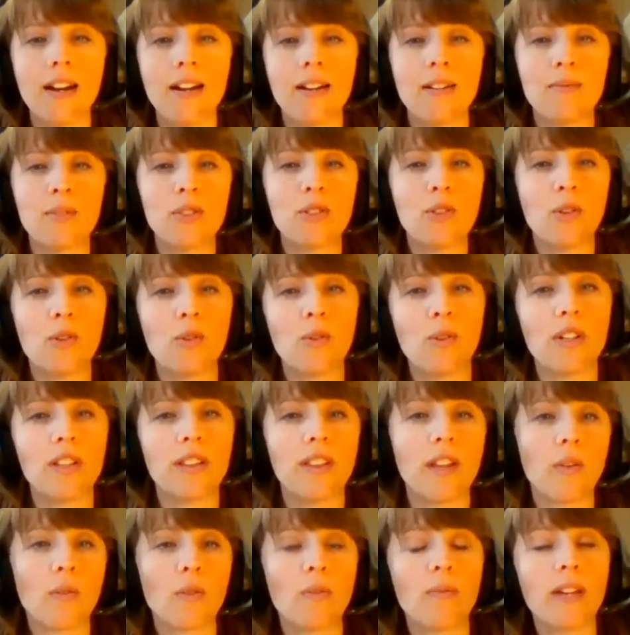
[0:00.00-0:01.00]
So
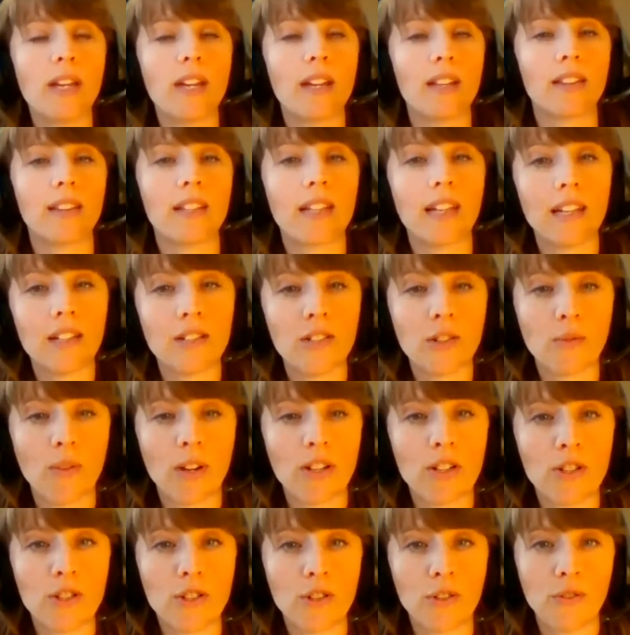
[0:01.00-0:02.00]
there will be a link to
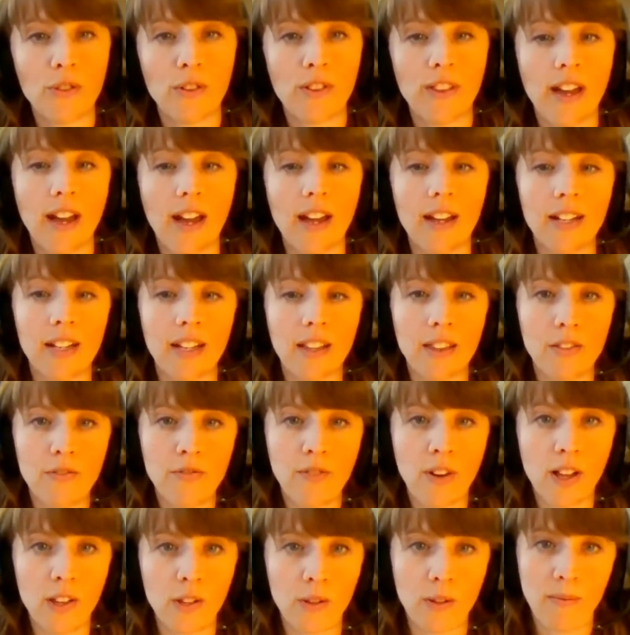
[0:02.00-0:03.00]
register for that in the
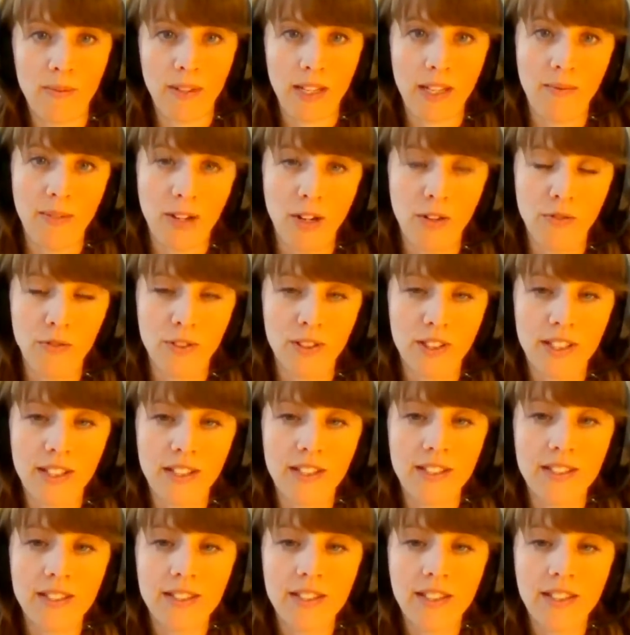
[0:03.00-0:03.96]
follow-up email for this,